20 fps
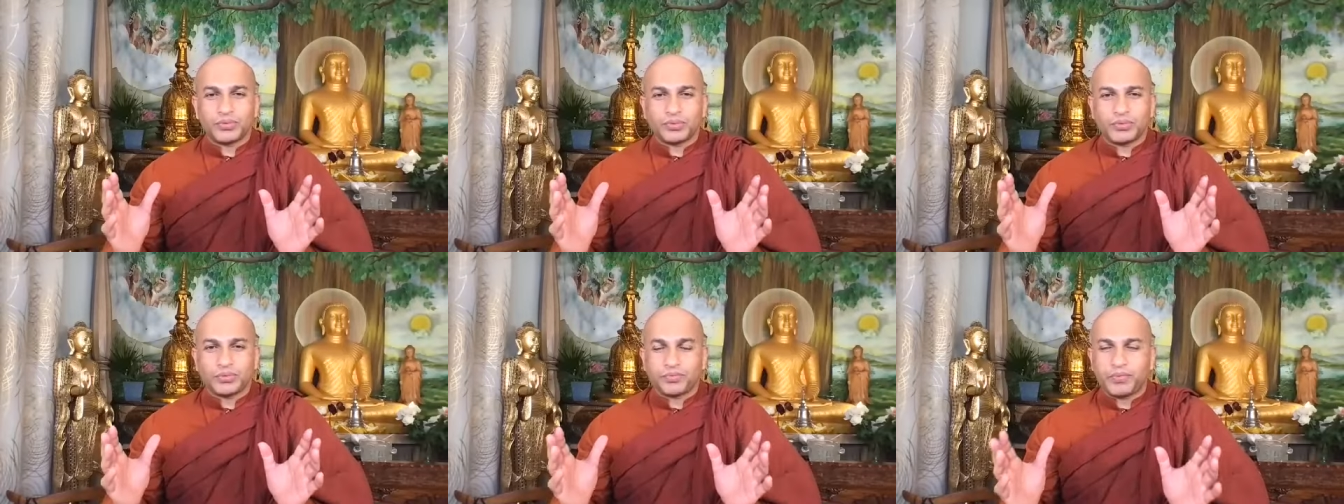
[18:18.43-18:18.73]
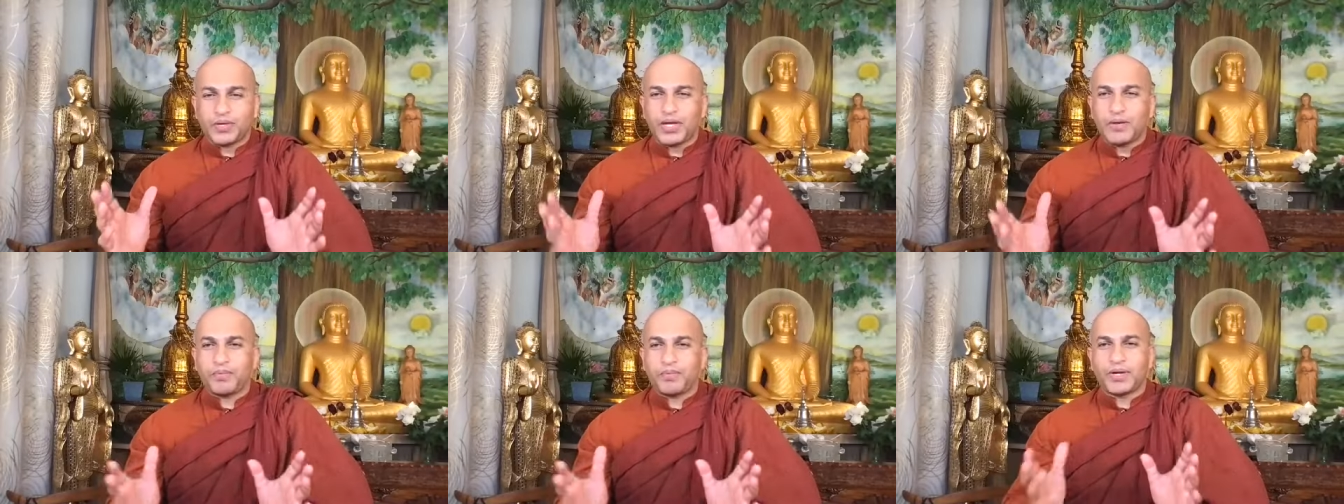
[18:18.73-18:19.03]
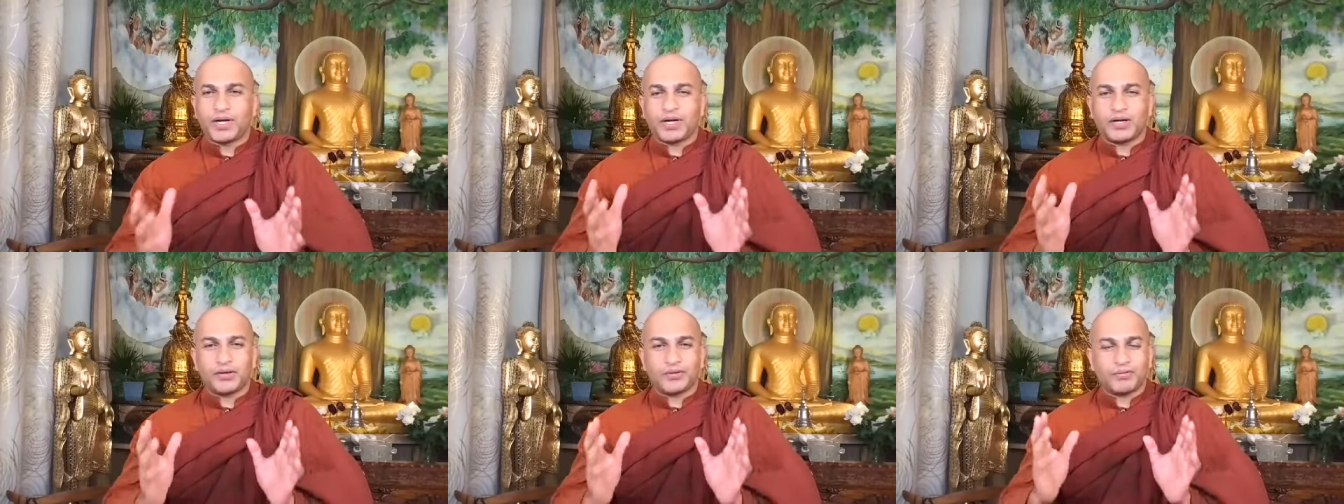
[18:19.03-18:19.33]
to
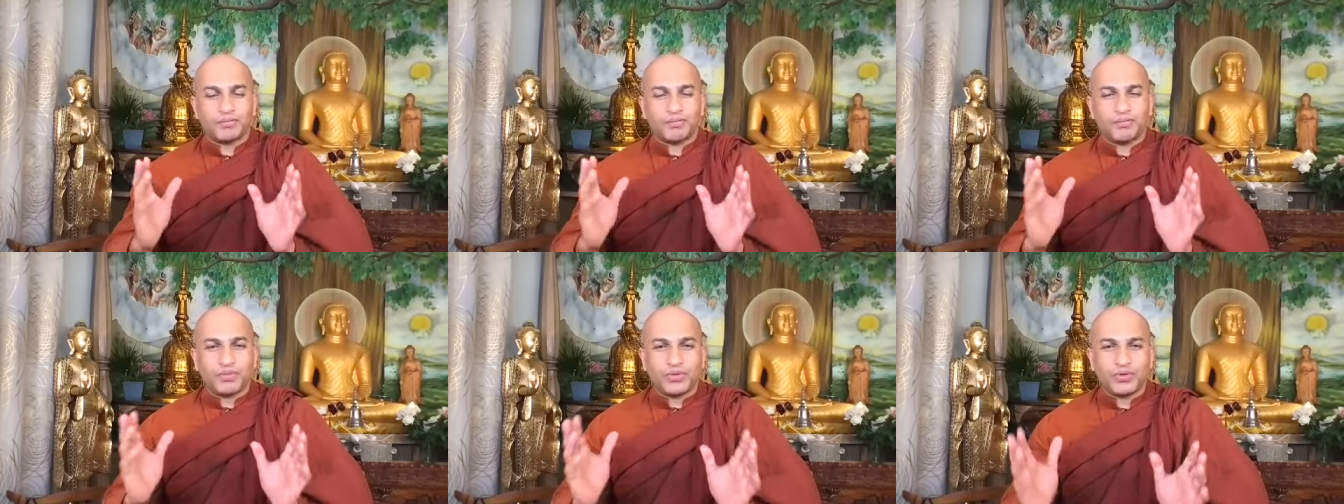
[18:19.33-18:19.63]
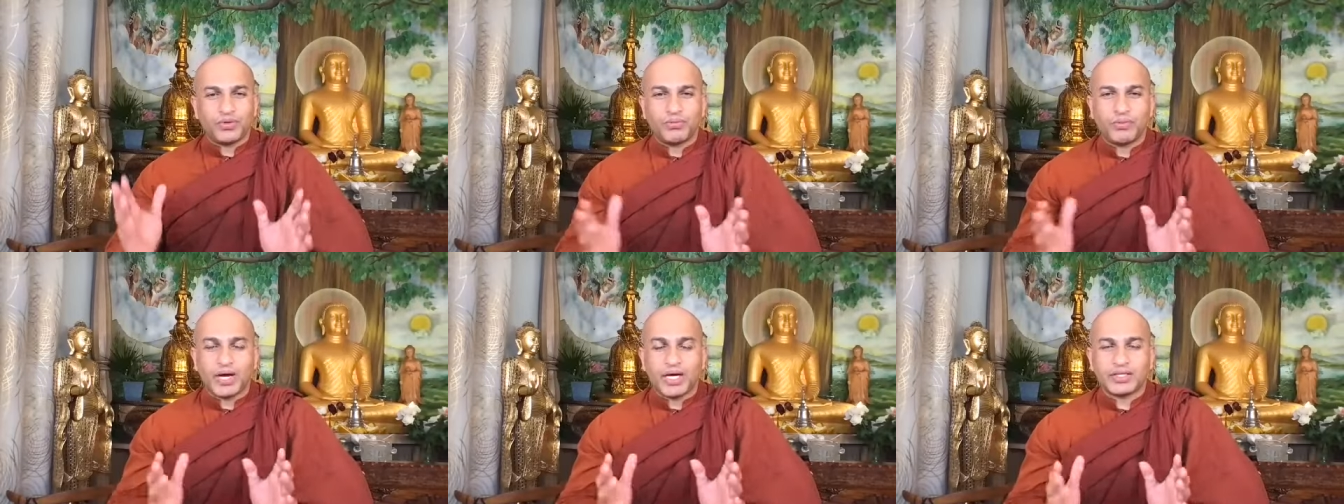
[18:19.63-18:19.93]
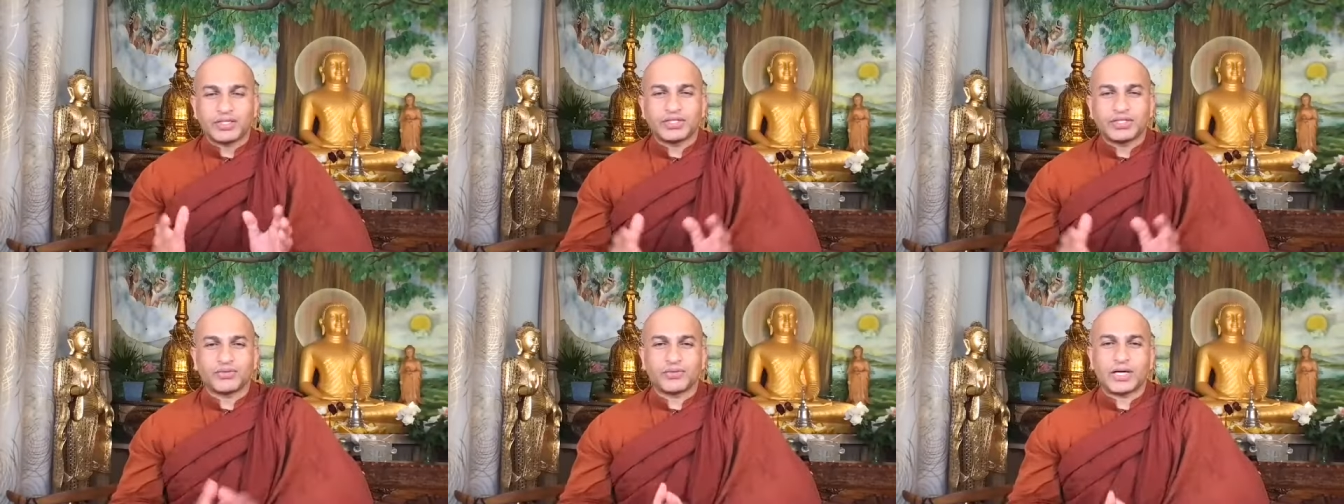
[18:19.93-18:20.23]
people few
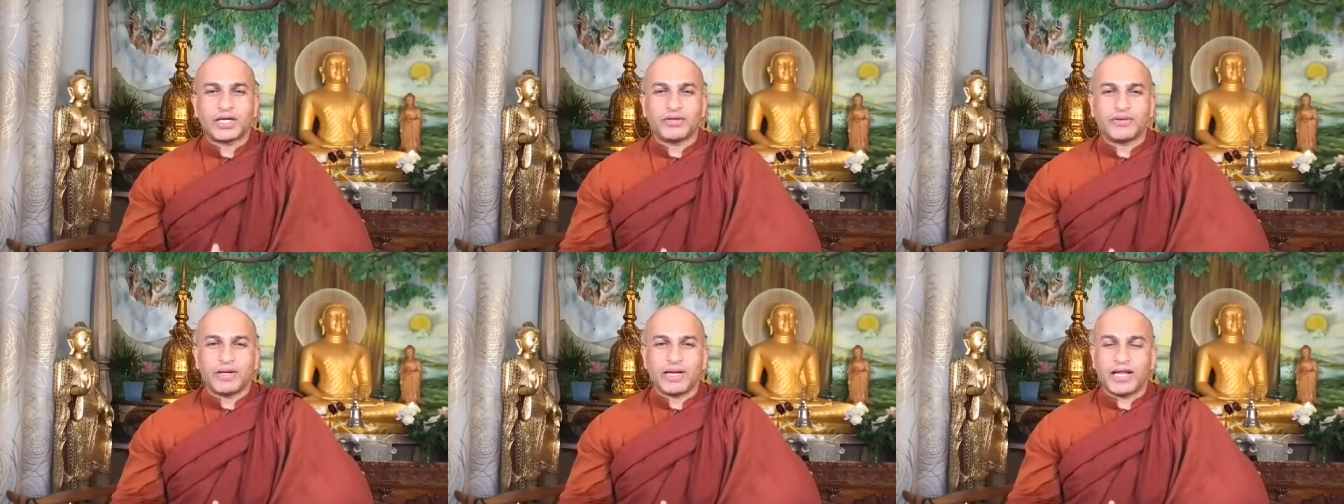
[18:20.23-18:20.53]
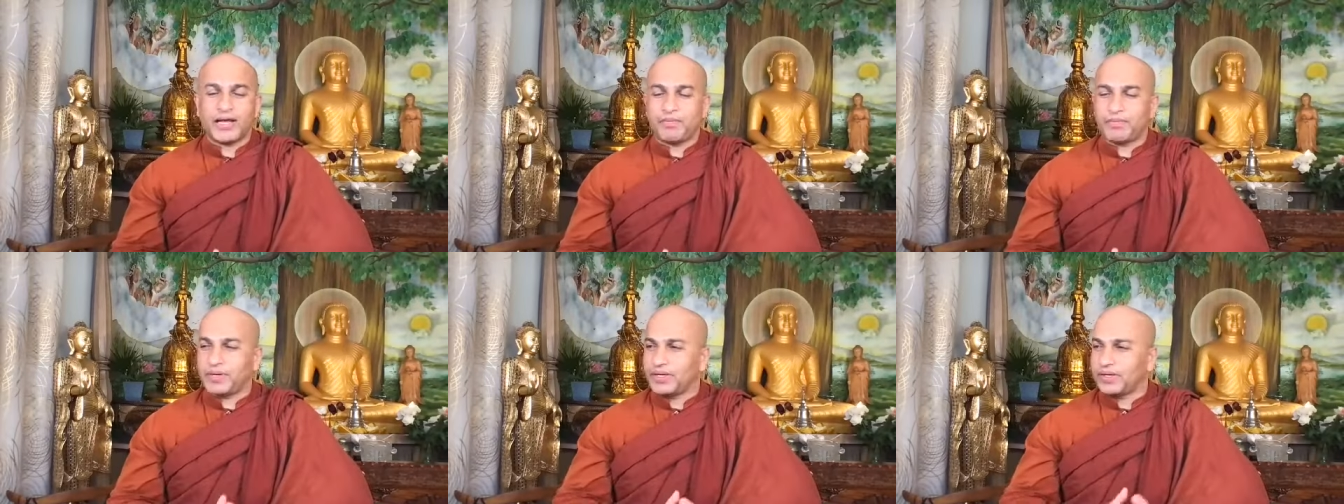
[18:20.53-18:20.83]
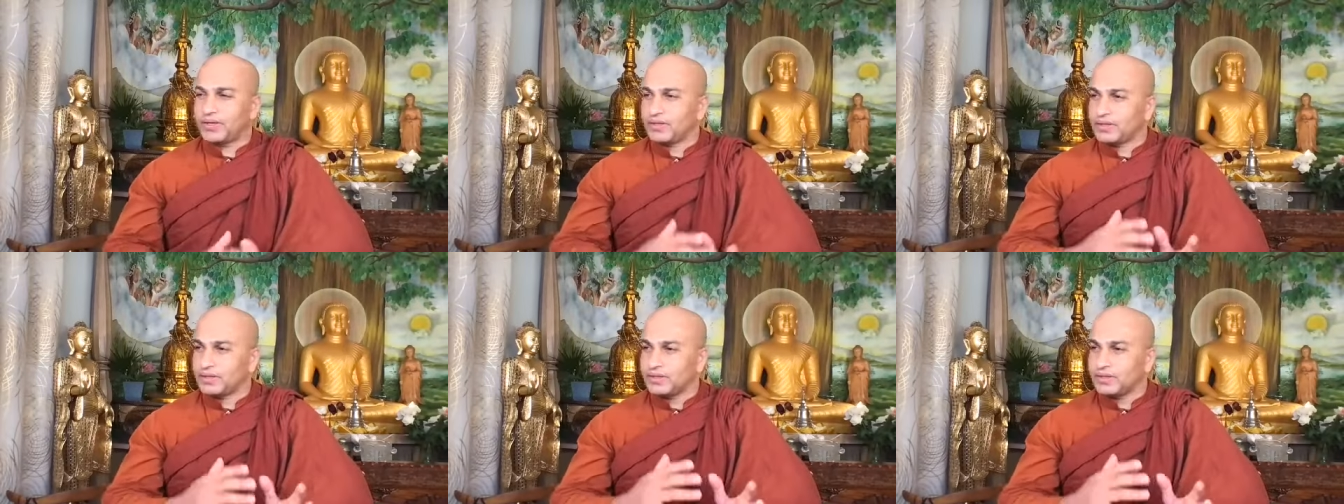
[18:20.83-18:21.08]
months, what will happen?